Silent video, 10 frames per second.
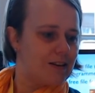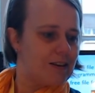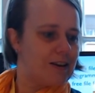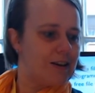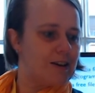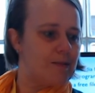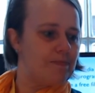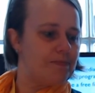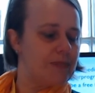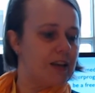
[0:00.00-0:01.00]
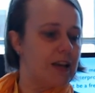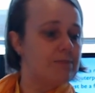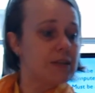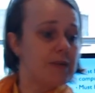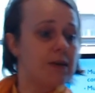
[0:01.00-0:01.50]
Um, it
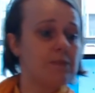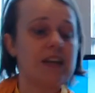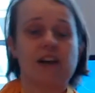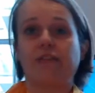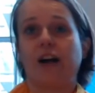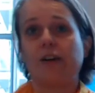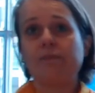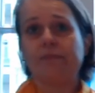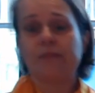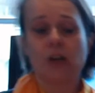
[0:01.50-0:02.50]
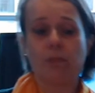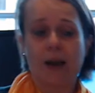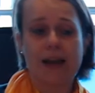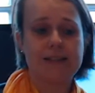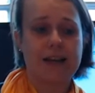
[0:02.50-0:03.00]
must be a media file, no
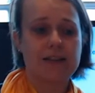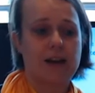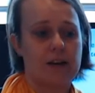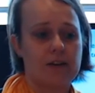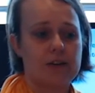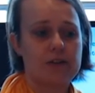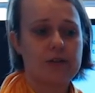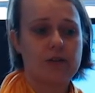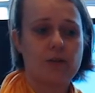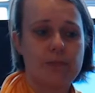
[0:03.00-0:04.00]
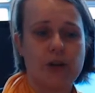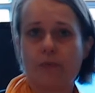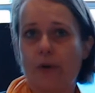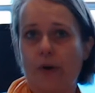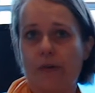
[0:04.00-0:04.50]
plain text articles or
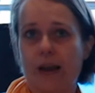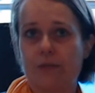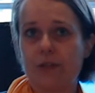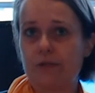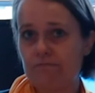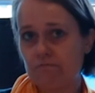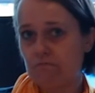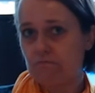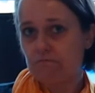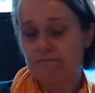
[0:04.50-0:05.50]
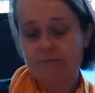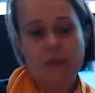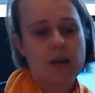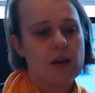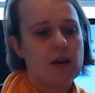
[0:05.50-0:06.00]
computer programs.
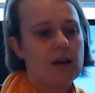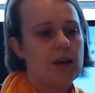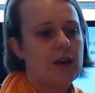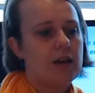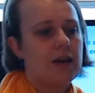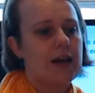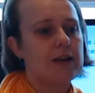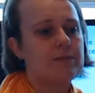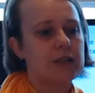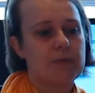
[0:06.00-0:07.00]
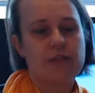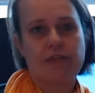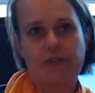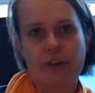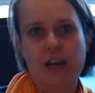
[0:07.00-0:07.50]
And it must be
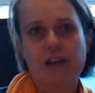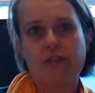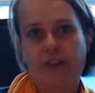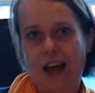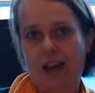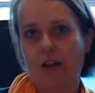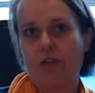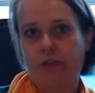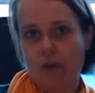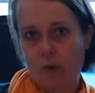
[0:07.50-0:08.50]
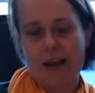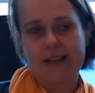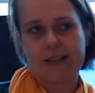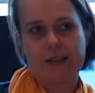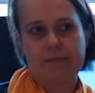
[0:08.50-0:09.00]
free file
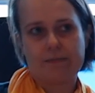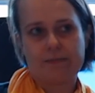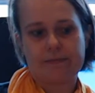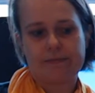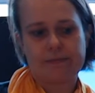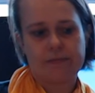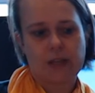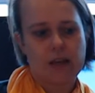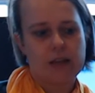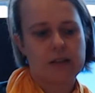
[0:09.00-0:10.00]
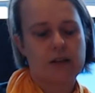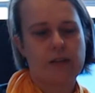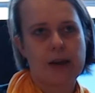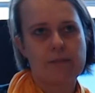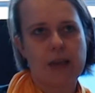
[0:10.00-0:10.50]
format. So
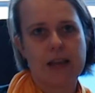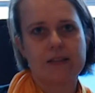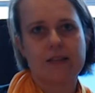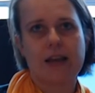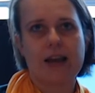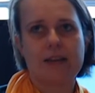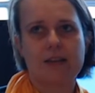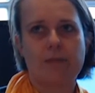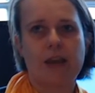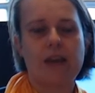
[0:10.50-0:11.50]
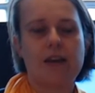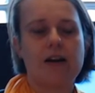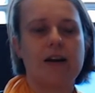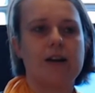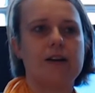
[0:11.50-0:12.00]
that means it has to be,
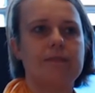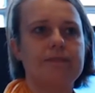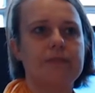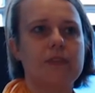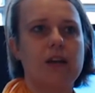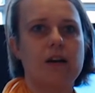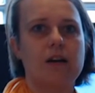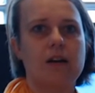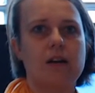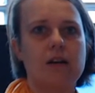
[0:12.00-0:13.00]
um, uh,